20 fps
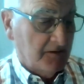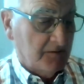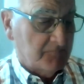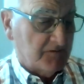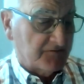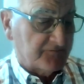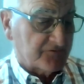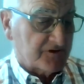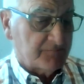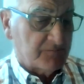
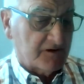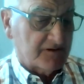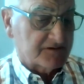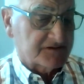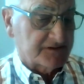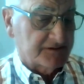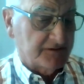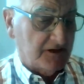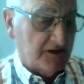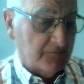3 brothers and
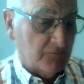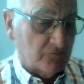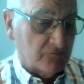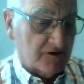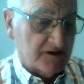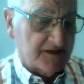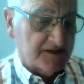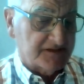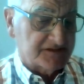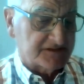I were
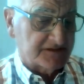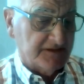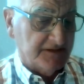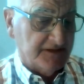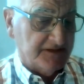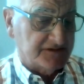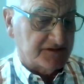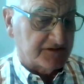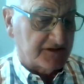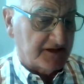raised and
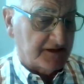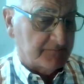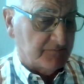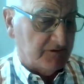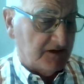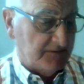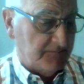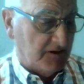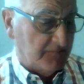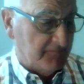educated by my
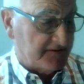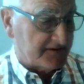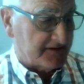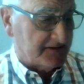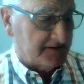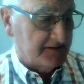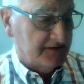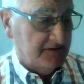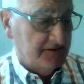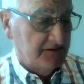mother,
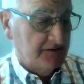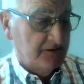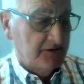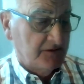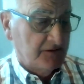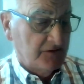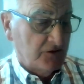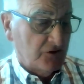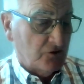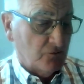
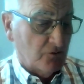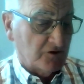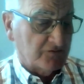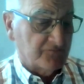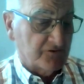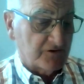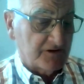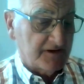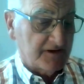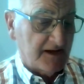who worked
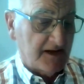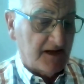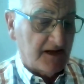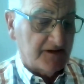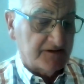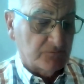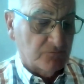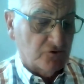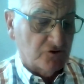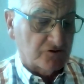very hard to
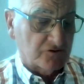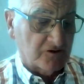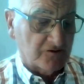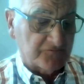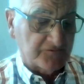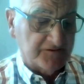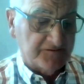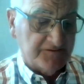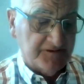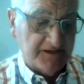work off the
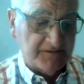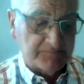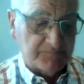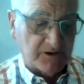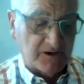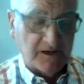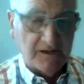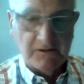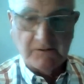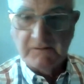debt
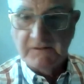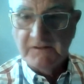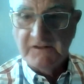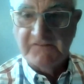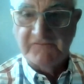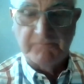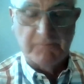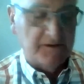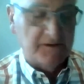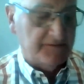pile left
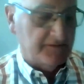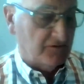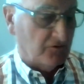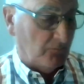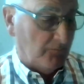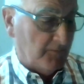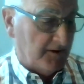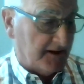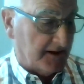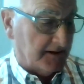by the old
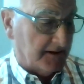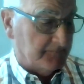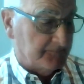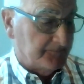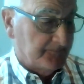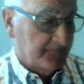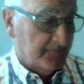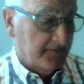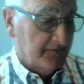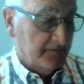man.
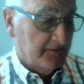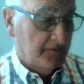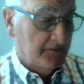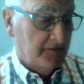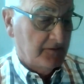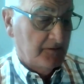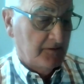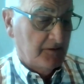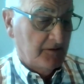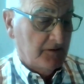
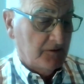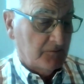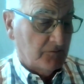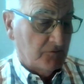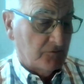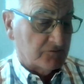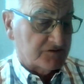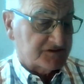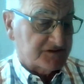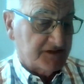We were
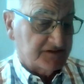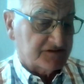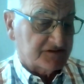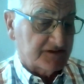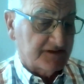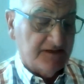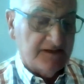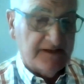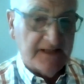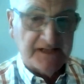essentially
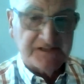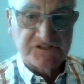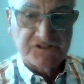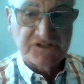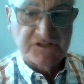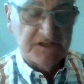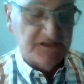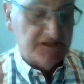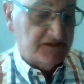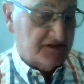
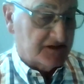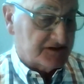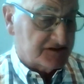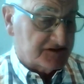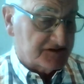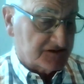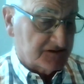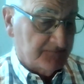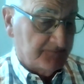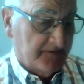latchkey kids,
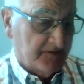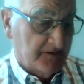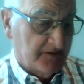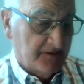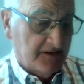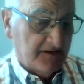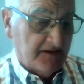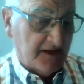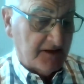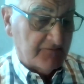
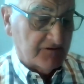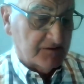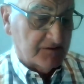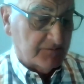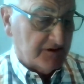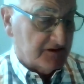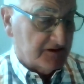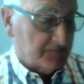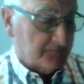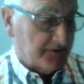having to be
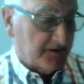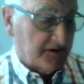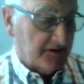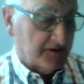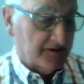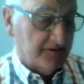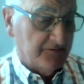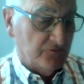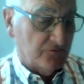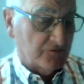independent and
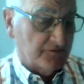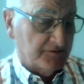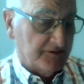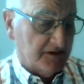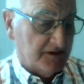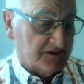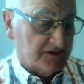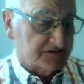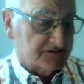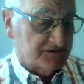
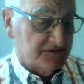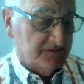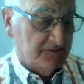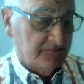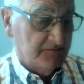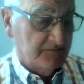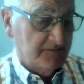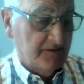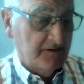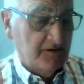organised.
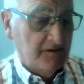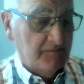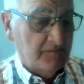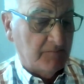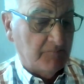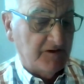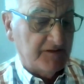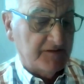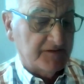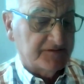My
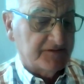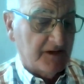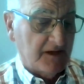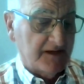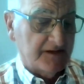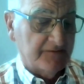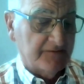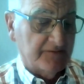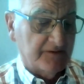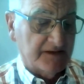mother died in
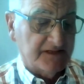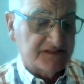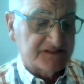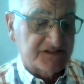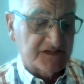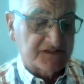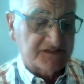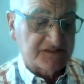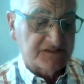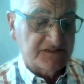the late
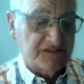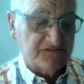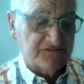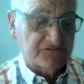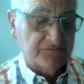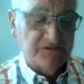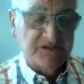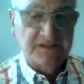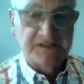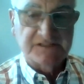60s from
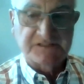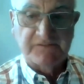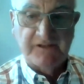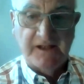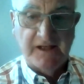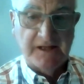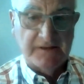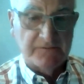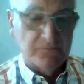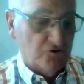years of
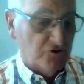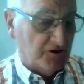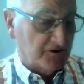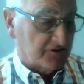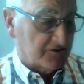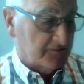hard work.